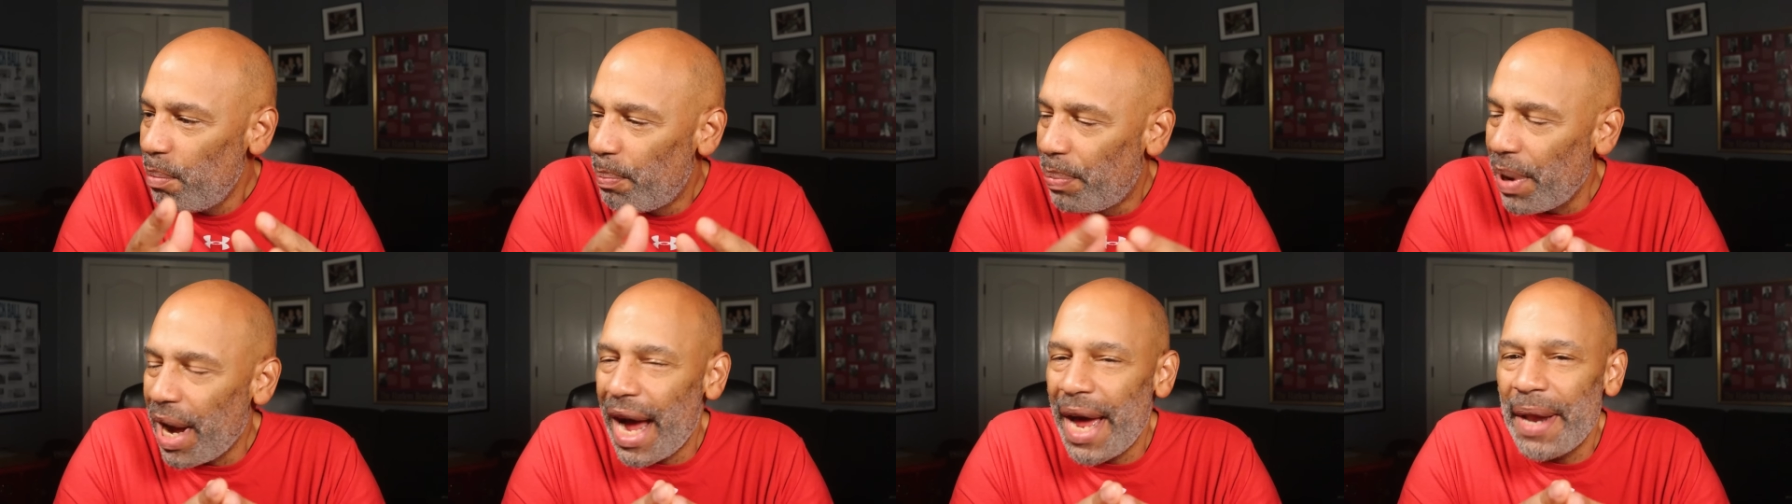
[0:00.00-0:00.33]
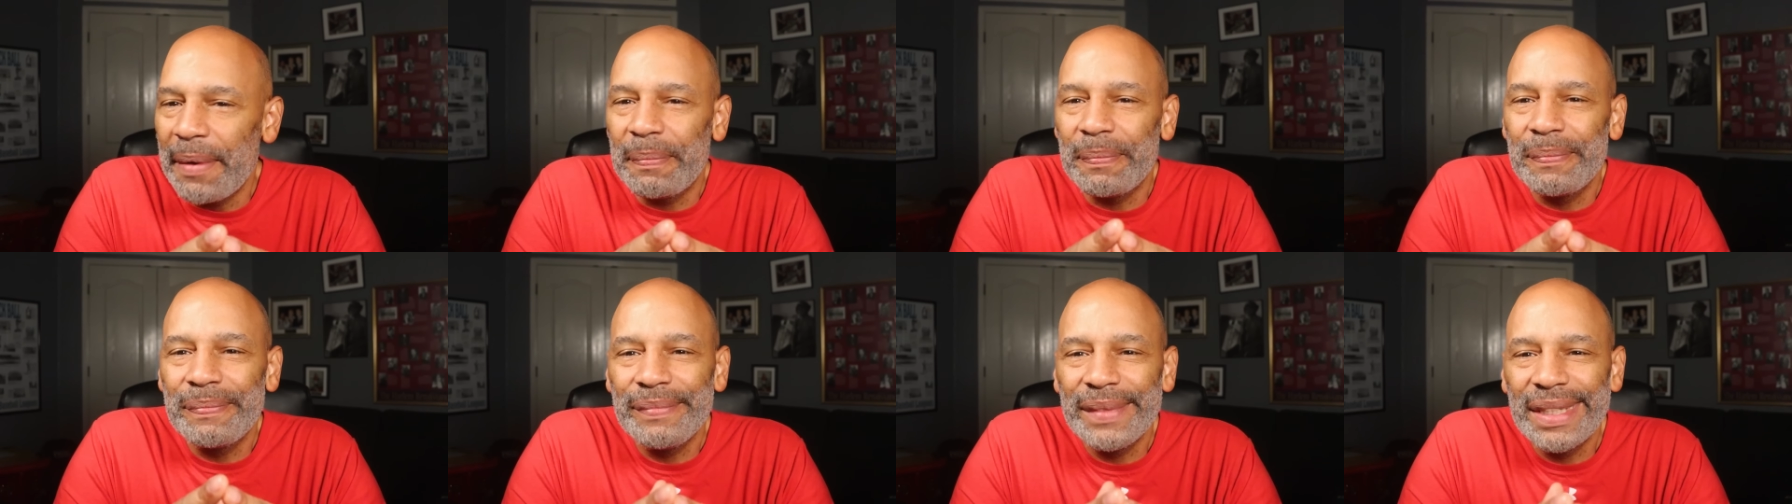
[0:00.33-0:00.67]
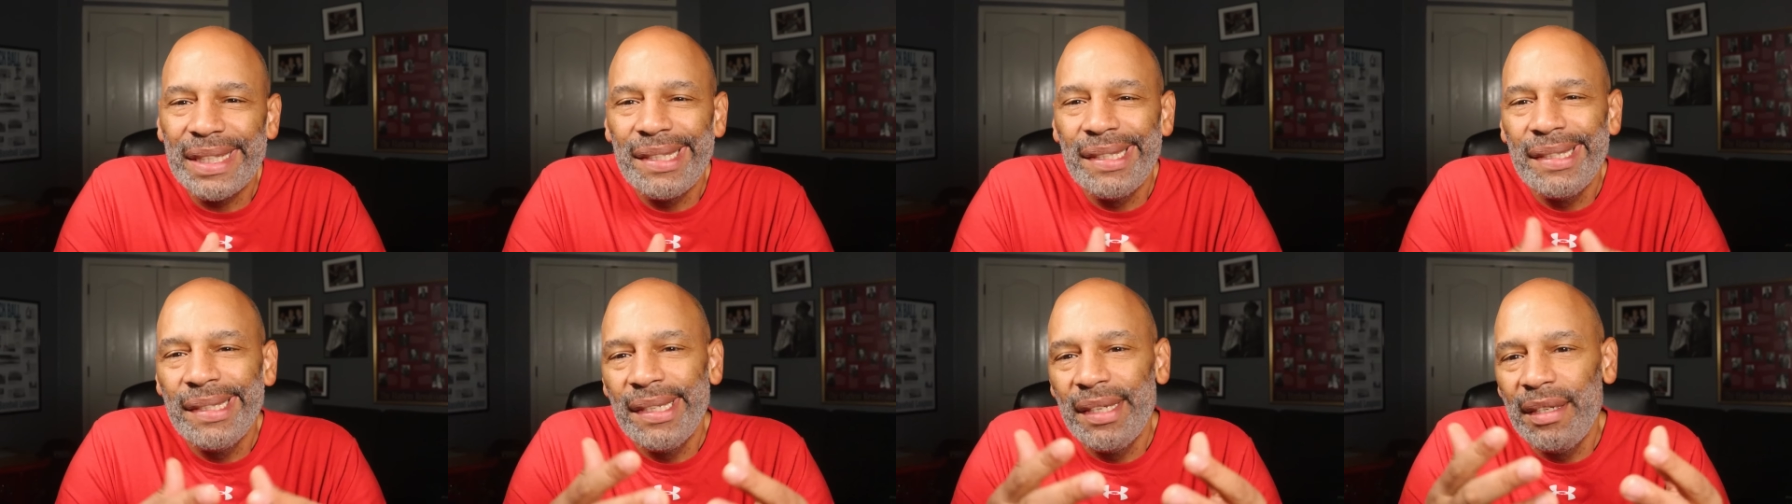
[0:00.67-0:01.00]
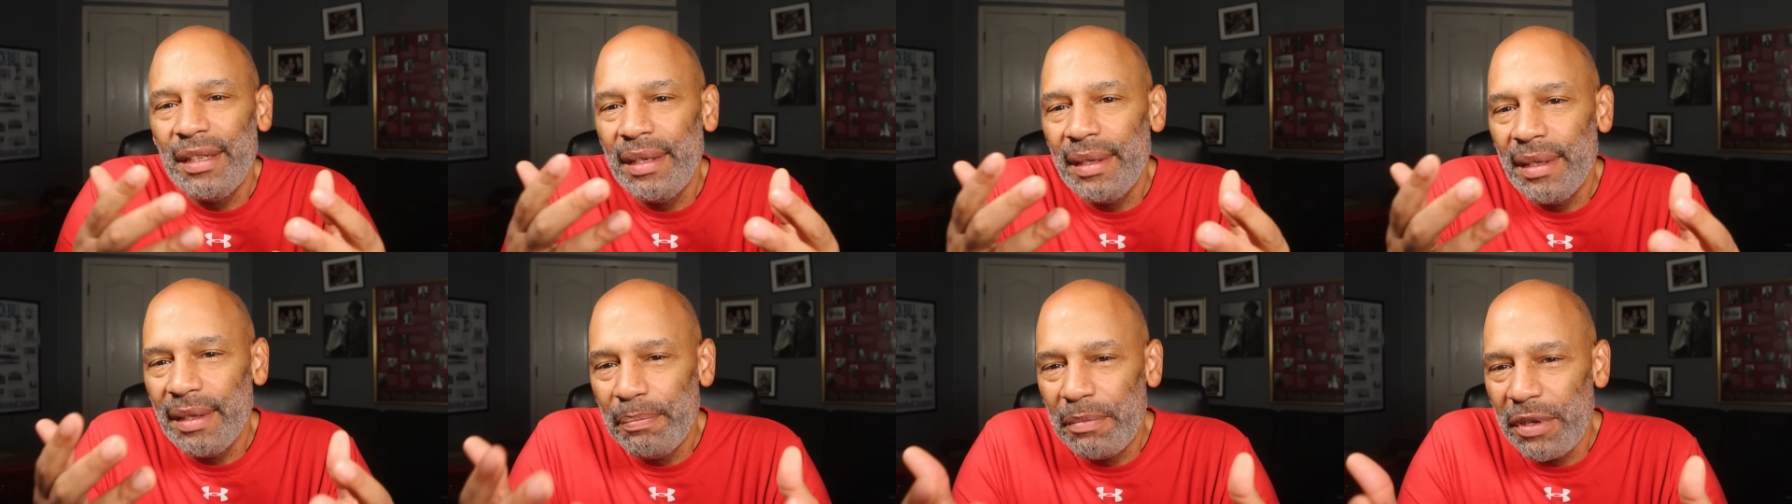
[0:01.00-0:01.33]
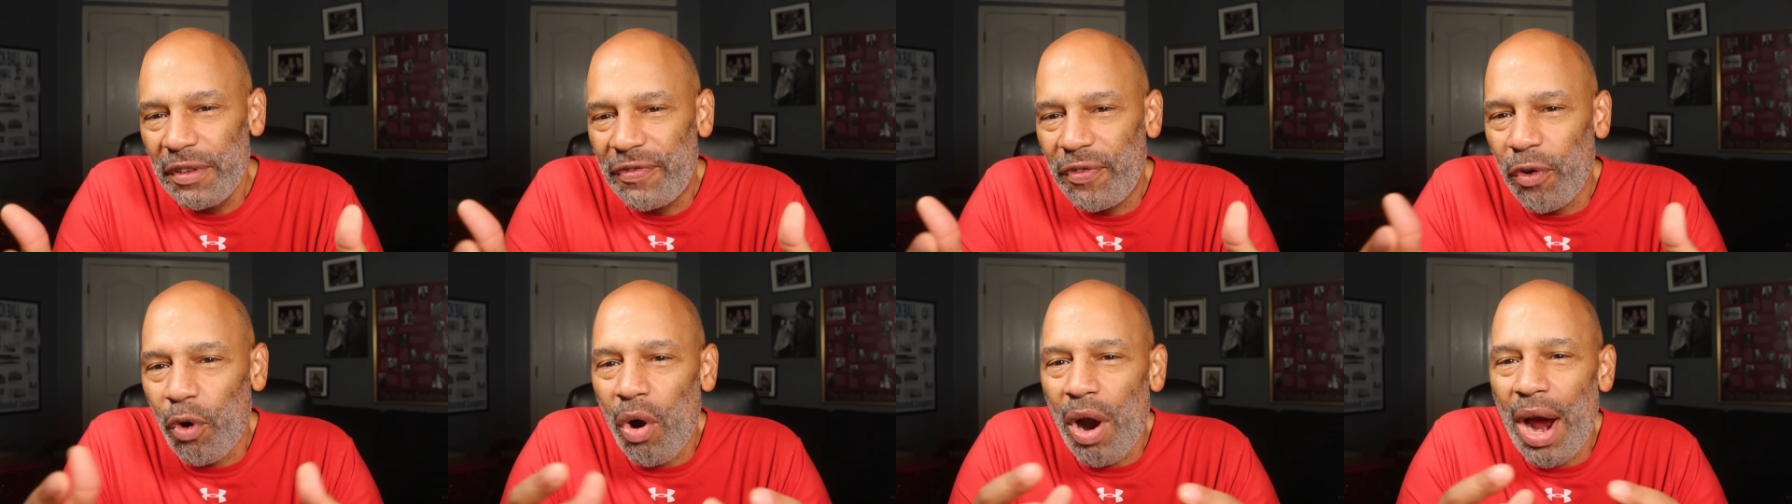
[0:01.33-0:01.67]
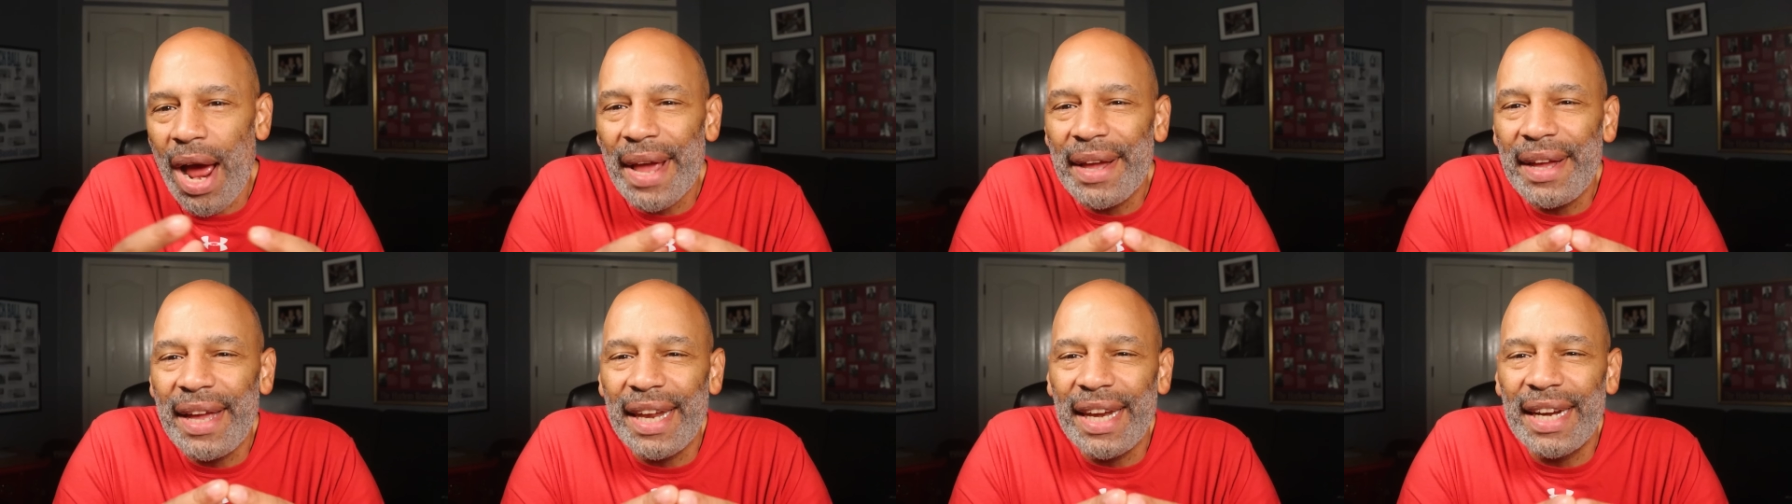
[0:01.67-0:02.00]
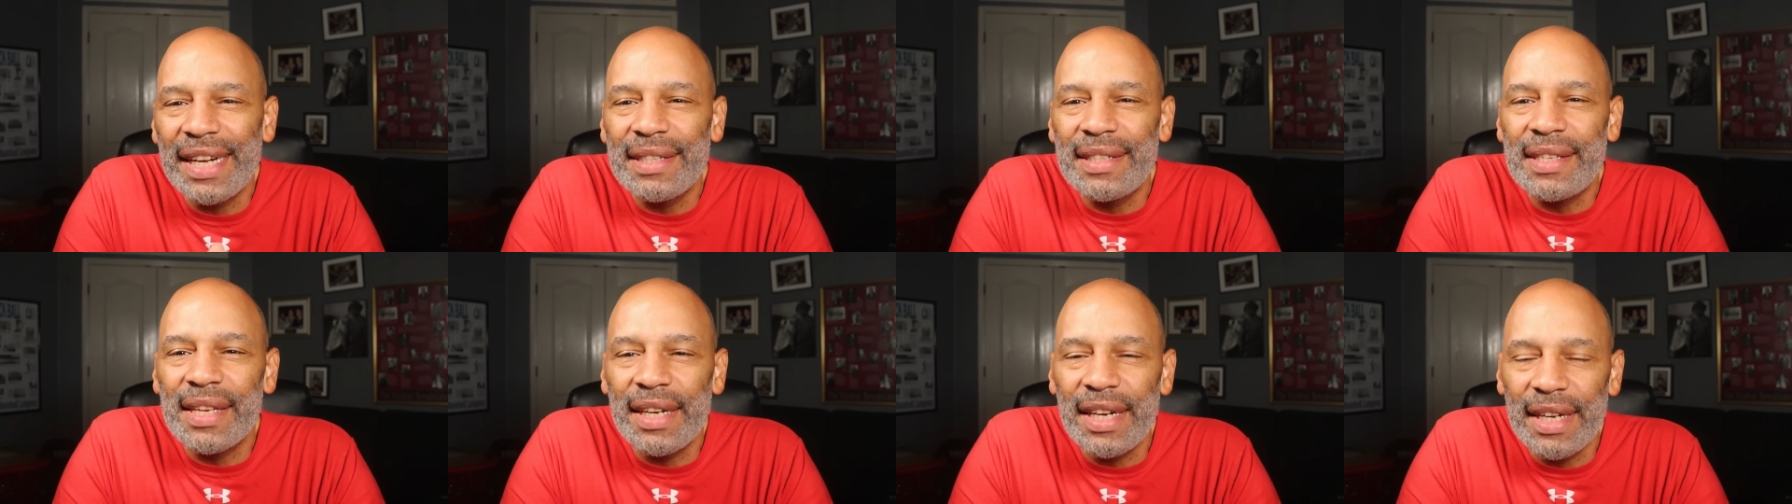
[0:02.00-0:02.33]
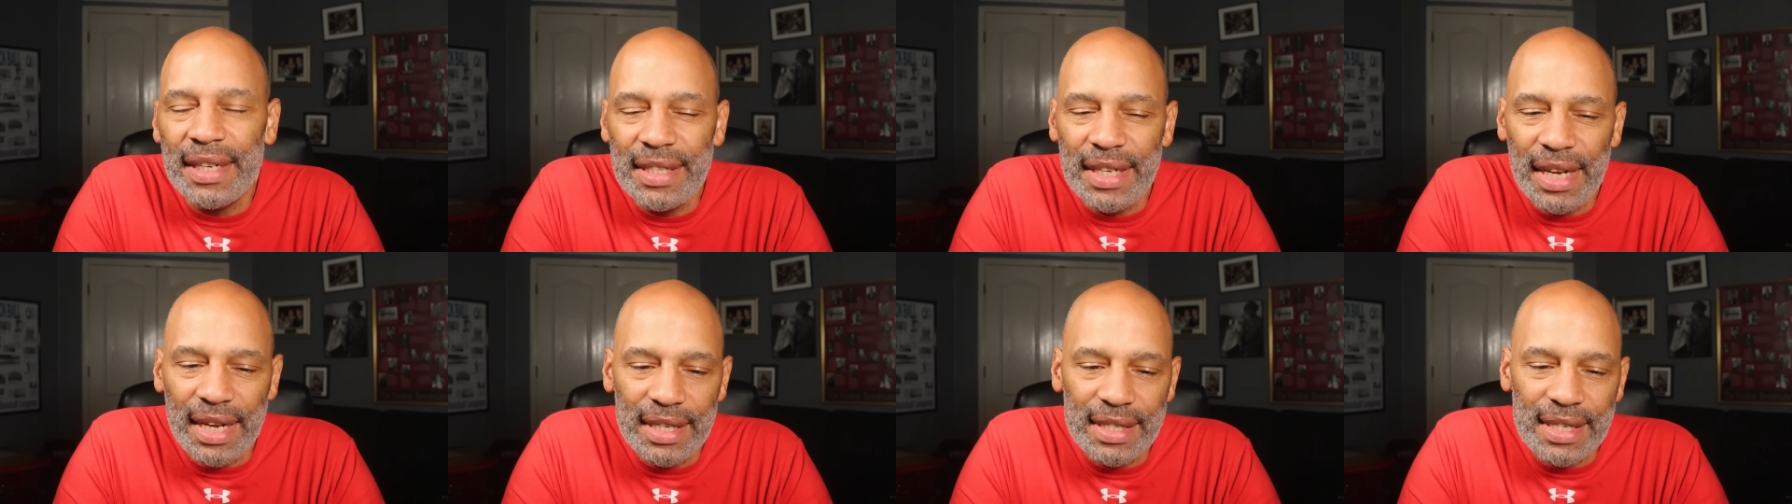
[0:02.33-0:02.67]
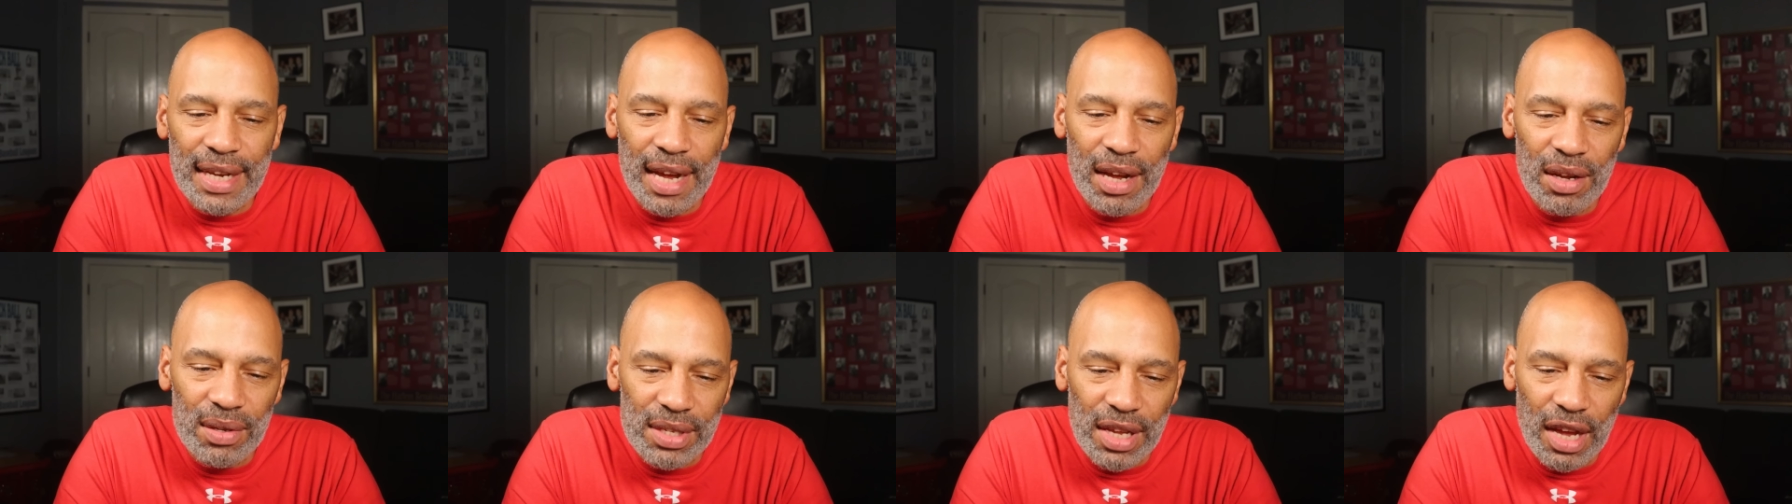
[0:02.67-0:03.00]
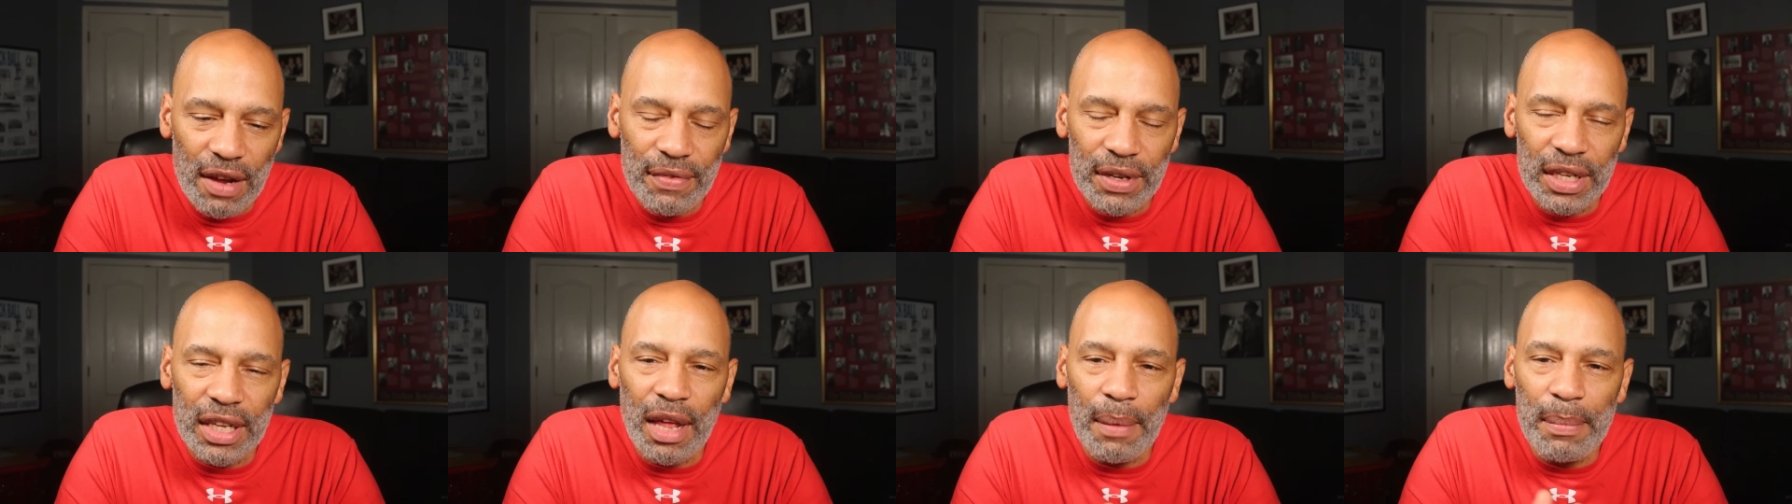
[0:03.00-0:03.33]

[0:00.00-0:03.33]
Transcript: But before I get into the details of it,